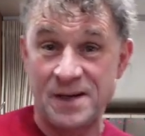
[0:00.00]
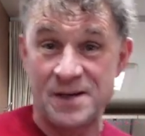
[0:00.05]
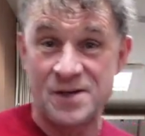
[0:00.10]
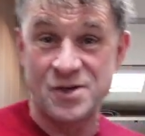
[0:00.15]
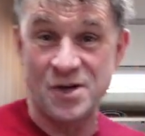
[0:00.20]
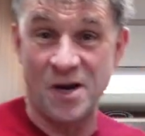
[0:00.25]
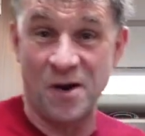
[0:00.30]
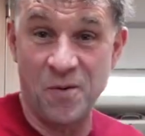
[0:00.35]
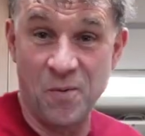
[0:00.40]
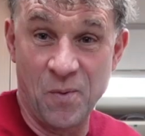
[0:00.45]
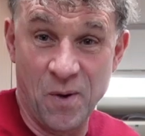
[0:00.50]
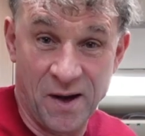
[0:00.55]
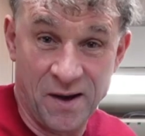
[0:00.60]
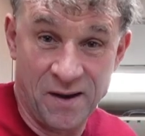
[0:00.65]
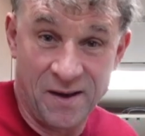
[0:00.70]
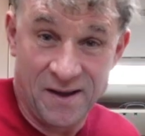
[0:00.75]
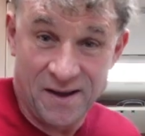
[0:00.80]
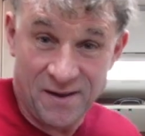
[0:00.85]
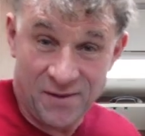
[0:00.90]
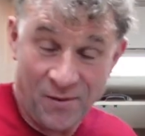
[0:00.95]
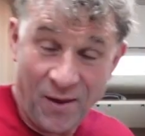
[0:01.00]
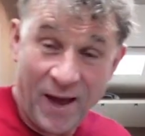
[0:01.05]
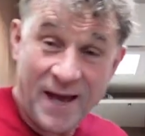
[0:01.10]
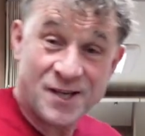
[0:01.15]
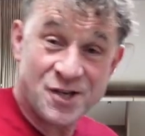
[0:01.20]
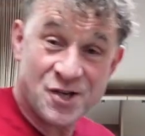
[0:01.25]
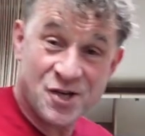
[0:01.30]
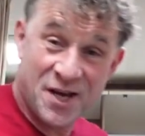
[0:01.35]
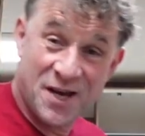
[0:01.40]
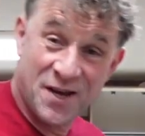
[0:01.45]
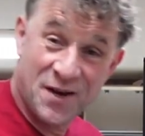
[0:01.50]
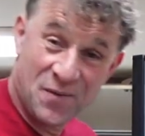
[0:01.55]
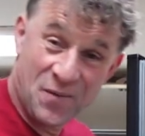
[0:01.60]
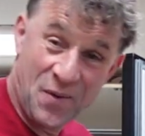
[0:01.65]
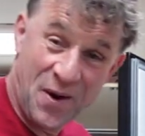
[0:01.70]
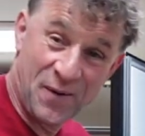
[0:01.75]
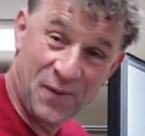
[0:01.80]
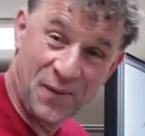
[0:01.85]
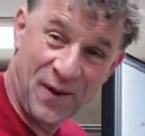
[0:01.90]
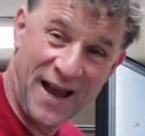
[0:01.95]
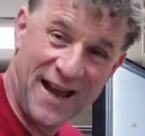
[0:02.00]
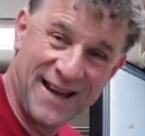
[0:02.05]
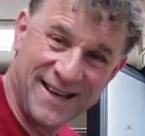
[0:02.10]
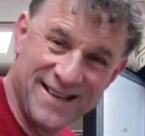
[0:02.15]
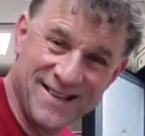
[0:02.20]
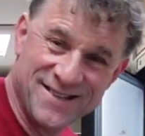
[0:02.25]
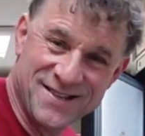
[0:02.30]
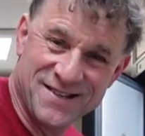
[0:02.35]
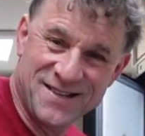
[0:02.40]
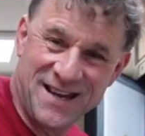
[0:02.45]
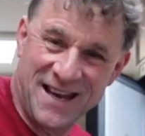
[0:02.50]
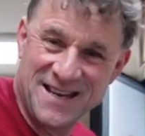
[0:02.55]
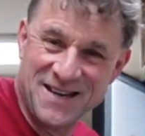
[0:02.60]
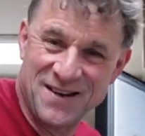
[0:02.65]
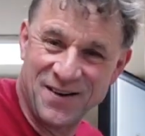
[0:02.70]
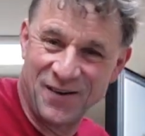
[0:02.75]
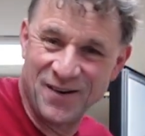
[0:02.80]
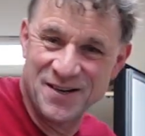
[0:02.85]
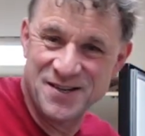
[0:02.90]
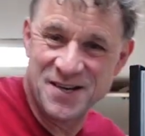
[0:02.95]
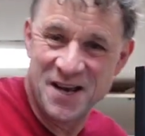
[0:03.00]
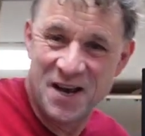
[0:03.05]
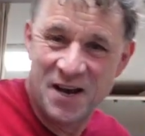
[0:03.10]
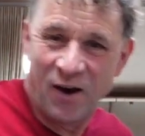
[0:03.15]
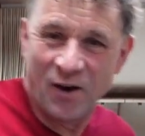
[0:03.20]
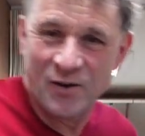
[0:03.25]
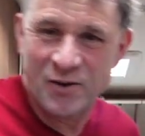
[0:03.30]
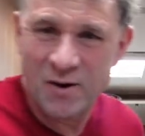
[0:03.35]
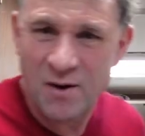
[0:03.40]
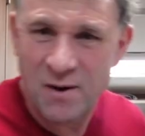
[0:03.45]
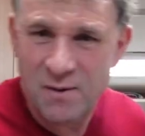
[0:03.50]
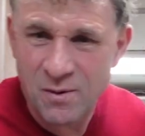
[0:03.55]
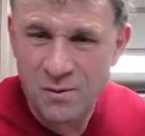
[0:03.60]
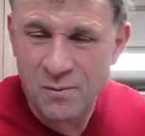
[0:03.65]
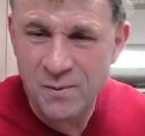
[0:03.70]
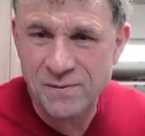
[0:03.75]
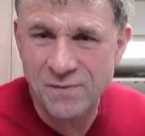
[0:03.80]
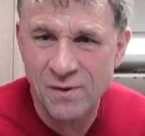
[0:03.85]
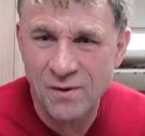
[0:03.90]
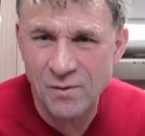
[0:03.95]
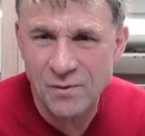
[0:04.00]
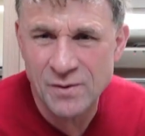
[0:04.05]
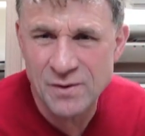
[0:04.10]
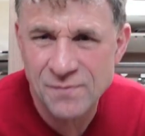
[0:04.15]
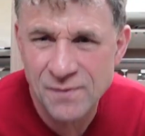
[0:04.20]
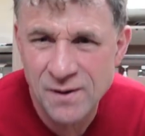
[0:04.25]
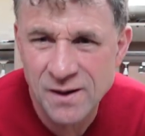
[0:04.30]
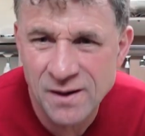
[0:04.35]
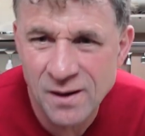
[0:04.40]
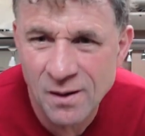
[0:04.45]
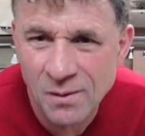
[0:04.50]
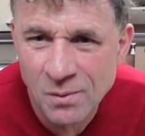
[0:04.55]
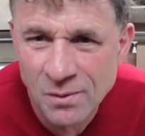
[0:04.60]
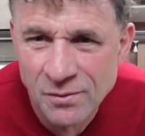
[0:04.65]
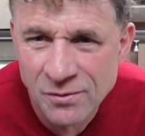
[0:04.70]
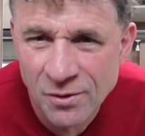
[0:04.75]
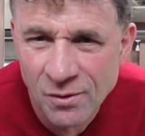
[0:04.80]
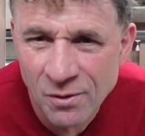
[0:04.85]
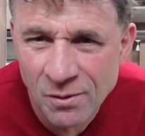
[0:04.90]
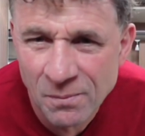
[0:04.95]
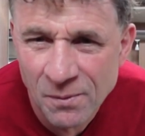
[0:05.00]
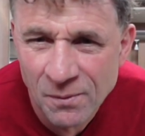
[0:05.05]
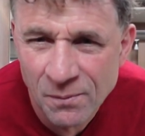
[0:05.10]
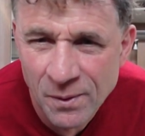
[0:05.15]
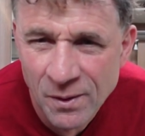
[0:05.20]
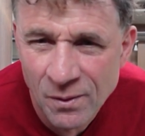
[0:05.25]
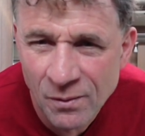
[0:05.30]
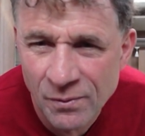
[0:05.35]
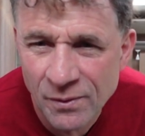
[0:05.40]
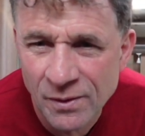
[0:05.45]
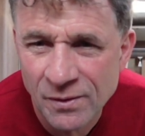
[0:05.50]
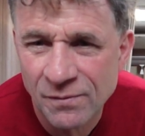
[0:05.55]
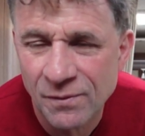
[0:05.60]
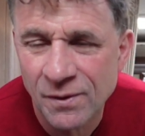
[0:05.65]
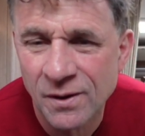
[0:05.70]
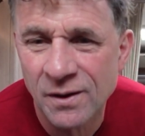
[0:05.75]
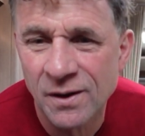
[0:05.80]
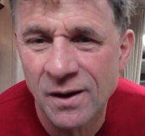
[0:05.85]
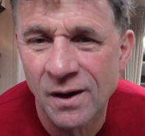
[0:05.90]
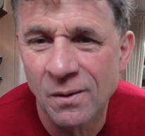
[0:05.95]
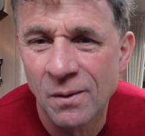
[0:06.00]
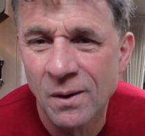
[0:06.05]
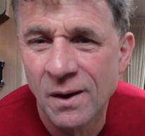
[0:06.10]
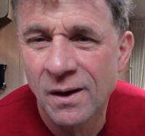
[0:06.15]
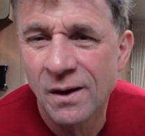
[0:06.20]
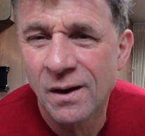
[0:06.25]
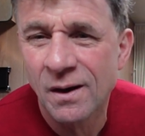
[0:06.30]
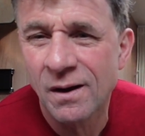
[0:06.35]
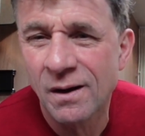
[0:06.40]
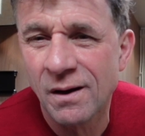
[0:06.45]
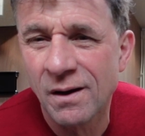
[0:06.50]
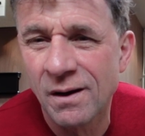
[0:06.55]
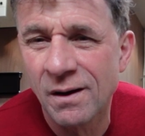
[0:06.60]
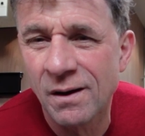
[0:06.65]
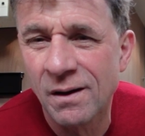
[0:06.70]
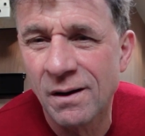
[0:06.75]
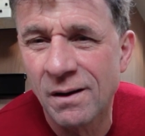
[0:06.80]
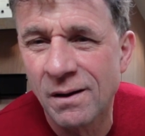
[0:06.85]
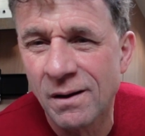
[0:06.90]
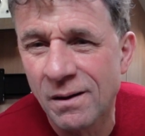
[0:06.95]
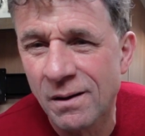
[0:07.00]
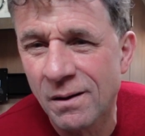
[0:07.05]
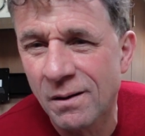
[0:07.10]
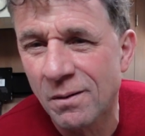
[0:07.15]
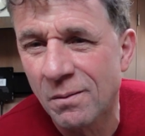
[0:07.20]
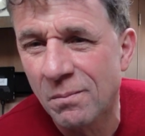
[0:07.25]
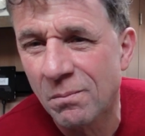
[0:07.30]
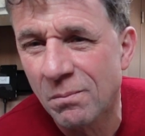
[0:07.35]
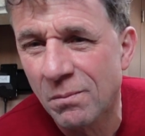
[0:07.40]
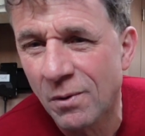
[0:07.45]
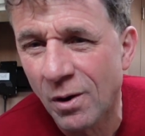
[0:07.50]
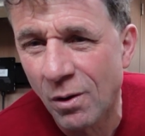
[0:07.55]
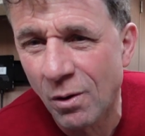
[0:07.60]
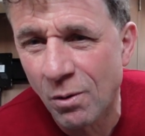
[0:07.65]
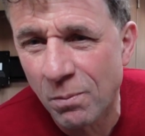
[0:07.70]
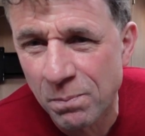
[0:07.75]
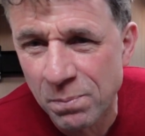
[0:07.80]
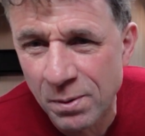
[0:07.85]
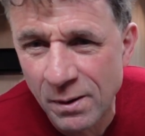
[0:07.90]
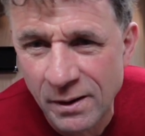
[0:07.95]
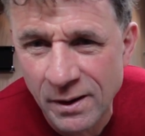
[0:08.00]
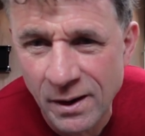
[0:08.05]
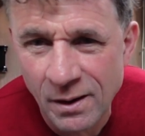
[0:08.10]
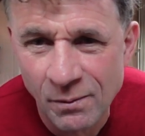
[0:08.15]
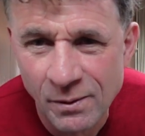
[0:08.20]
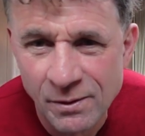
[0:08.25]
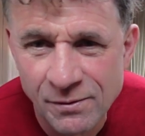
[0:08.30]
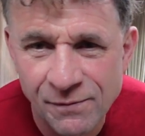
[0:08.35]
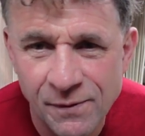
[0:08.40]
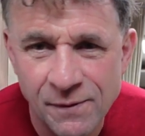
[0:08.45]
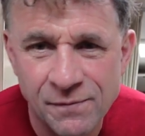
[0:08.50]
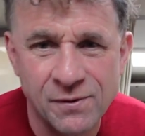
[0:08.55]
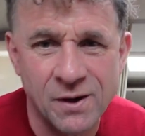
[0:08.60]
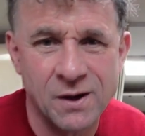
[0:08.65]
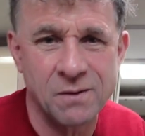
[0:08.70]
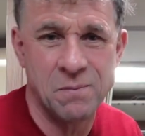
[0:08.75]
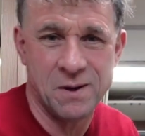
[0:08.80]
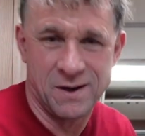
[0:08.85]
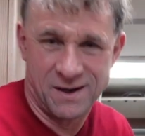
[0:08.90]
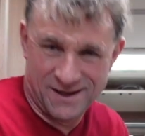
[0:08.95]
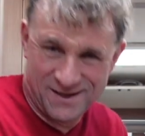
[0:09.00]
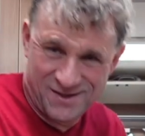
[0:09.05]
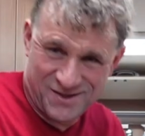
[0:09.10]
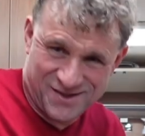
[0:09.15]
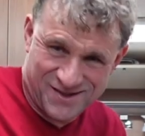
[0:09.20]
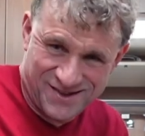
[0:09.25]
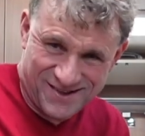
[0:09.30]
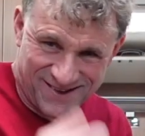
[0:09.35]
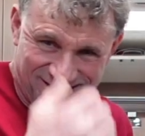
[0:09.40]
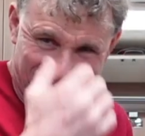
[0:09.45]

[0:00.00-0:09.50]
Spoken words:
So that's where we're heading today, guys. I don't know how long we've done on this video. What time are we on this video? Oh bloody hell, that's 15 minutes.